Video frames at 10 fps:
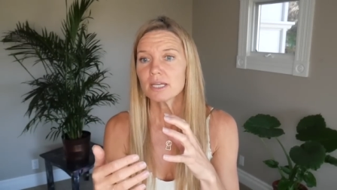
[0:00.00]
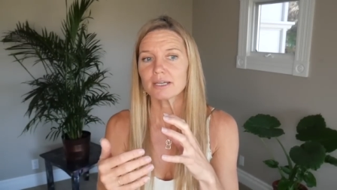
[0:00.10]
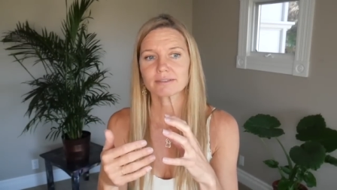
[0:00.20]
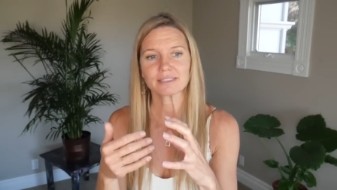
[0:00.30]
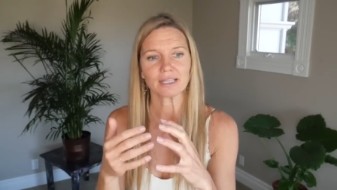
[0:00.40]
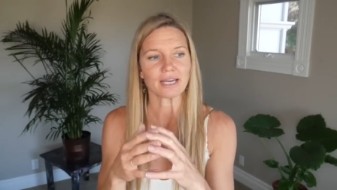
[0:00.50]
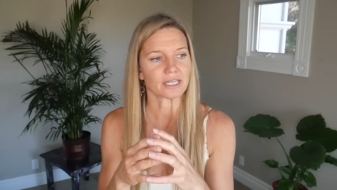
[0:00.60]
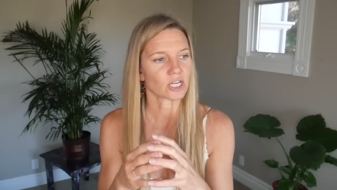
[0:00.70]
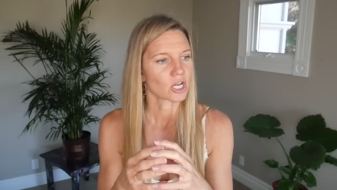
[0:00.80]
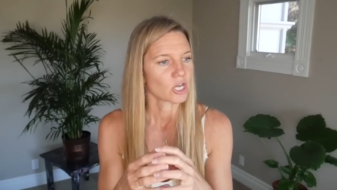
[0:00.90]
It's
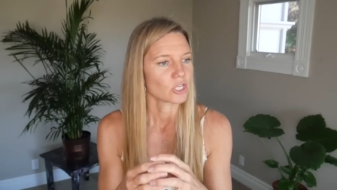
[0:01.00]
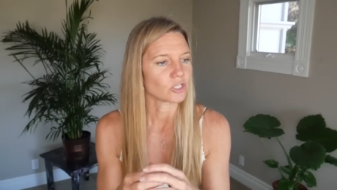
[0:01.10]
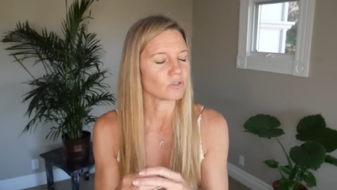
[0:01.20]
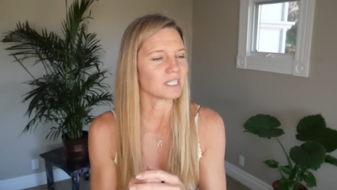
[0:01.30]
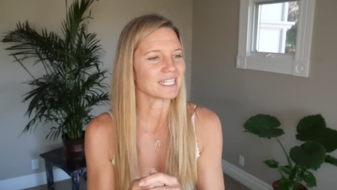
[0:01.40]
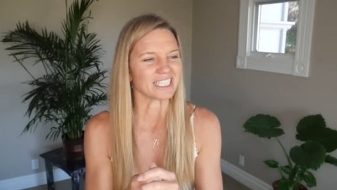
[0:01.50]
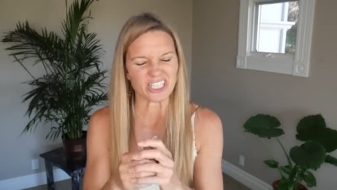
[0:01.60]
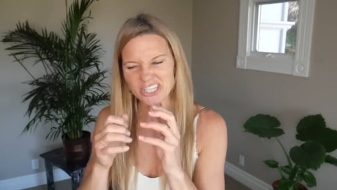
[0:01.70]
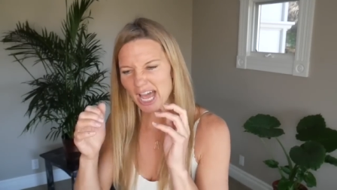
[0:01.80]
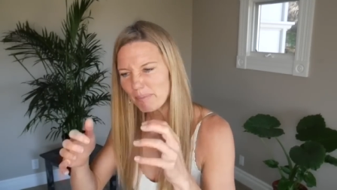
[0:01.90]
like you need a
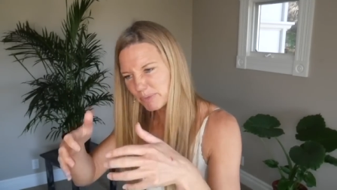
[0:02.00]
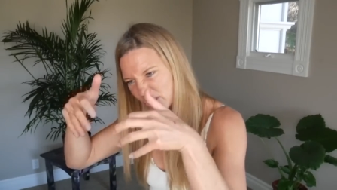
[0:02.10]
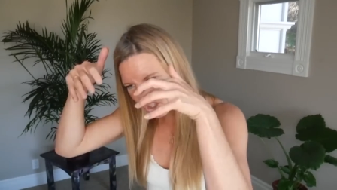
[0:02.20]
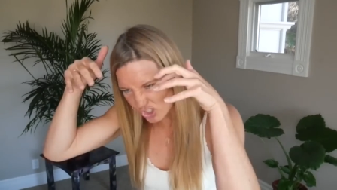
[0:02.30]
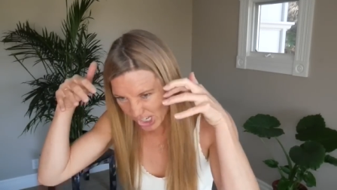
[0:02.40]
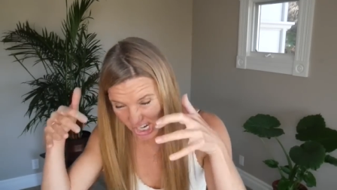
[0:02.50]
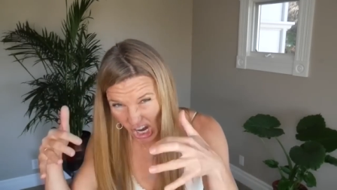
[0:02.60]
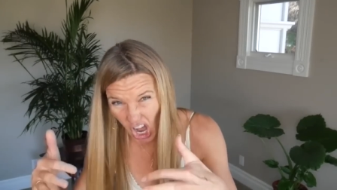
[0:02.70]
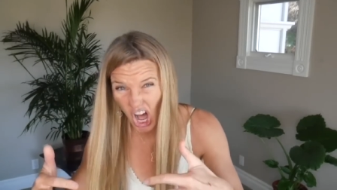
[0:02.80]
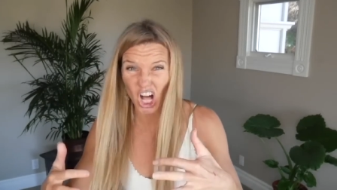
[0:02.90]
depth
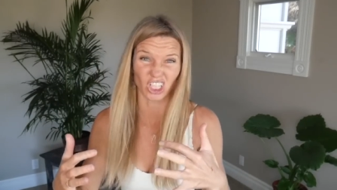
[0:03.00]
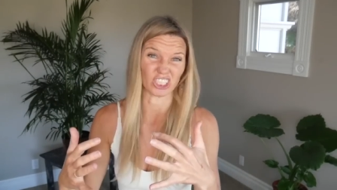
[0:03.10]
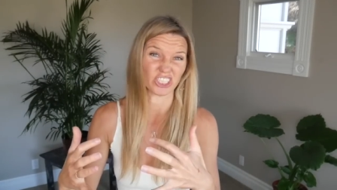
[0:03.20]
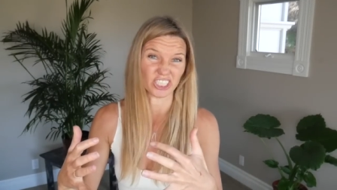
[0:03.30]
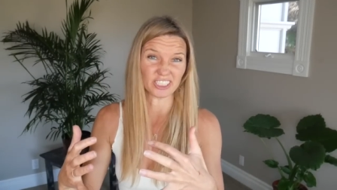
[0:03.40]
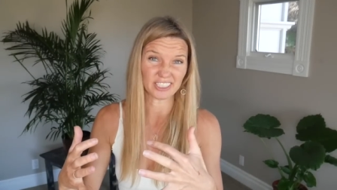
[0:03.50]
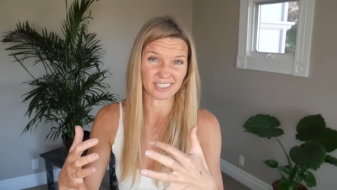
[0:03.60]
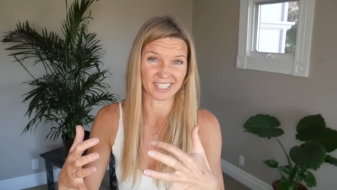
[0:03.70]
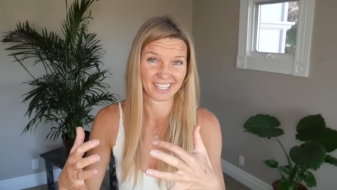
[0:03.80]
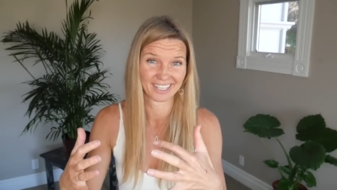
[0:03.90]

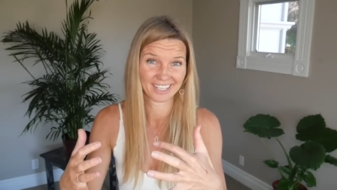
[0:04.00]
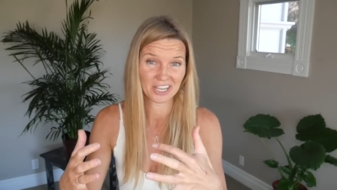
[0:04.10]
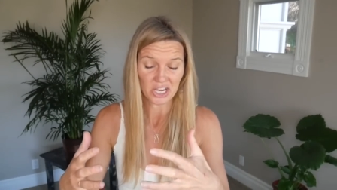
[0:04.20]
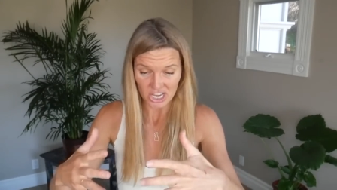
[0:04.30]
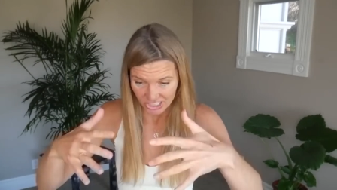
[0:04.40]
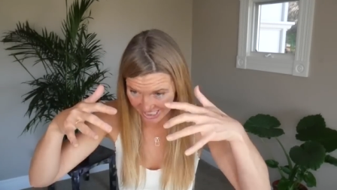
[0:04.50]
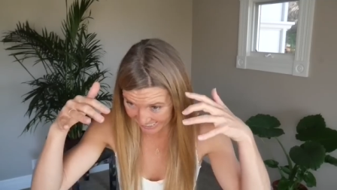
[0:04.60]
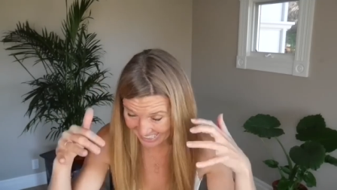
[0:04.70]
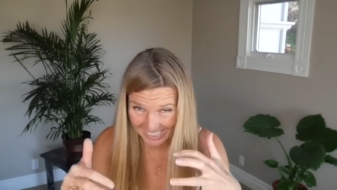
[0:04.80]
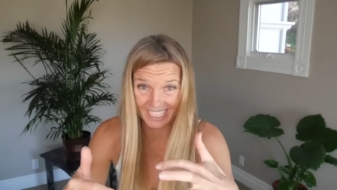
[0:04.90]
psychologist to
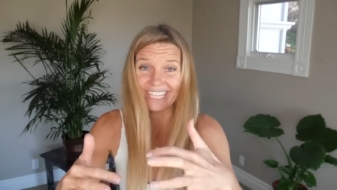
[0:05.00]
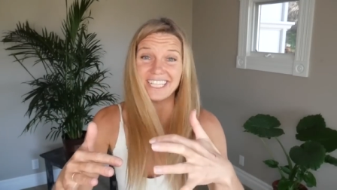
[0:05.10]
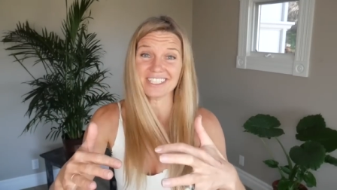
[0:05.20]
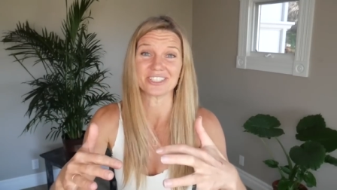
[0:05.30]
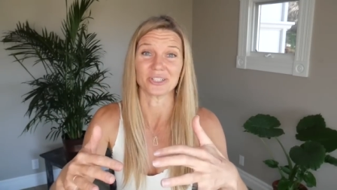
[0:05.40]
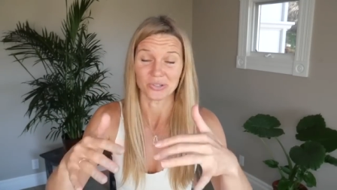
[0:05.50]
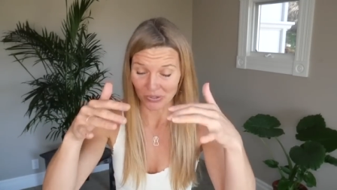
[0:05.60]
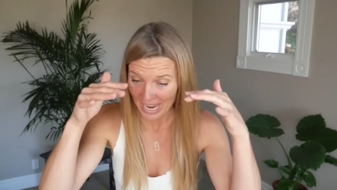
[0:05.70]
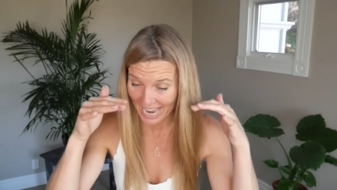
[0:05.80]
get into